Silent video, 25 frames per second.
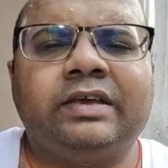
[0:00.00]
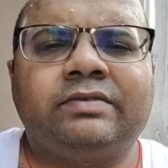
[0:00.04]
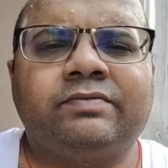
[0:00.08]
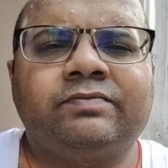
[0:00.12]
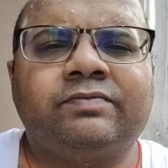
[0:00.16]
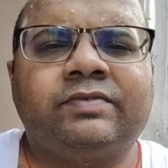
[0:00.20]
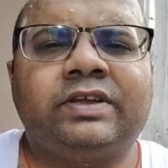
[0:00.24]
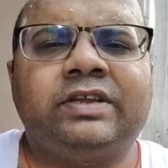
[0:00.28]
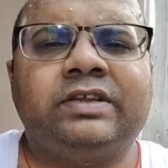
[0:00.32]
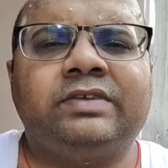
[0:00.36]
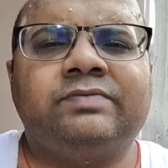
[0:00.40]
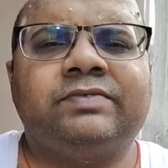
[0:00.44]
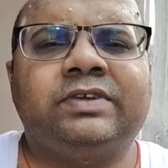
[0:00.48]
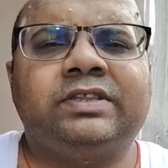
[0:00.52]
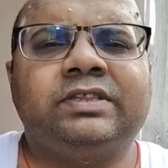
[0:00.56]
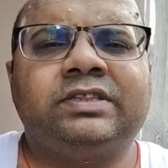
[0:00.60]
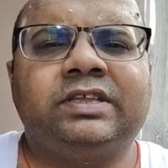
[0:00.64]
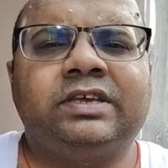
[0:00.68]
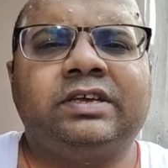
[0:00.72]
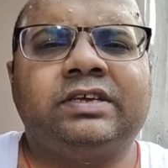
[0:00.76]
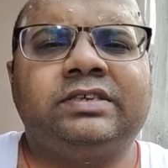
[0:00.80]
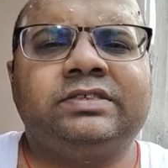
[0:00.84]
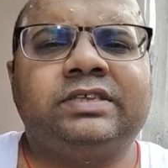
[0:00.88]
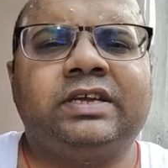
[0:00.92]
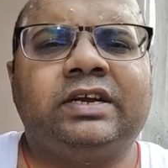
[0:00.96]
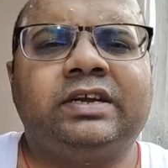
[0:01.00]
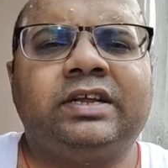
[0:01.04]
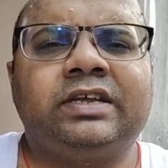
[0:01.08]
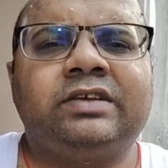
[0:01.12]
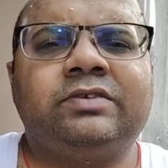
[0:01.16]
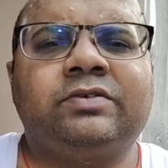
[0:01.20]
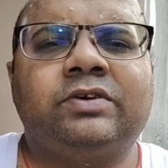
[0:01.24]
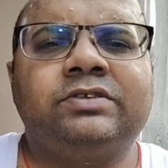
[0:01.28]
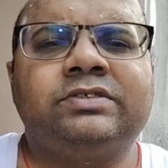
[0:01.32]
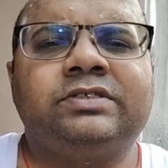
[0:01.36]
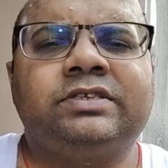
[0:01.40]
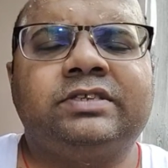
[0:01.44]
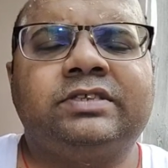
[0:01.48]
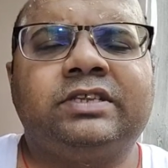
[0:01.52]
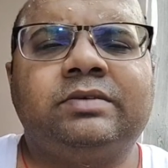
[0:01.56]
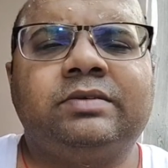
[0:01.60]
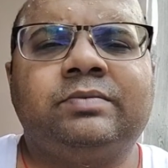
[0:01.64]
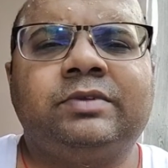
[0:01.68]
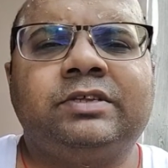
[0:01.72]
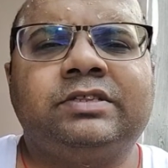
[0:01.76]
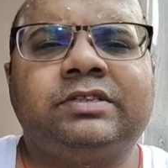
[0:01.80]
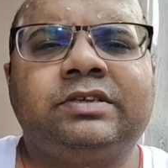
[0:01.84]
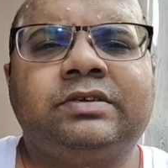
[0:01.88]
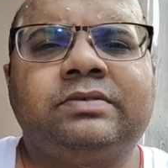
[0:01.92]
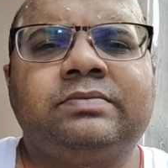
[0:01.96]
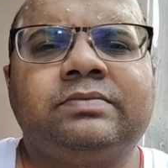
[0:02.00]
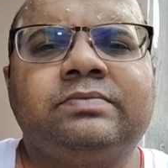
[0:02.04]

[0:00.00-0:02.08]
one thing is that I consciously breathing.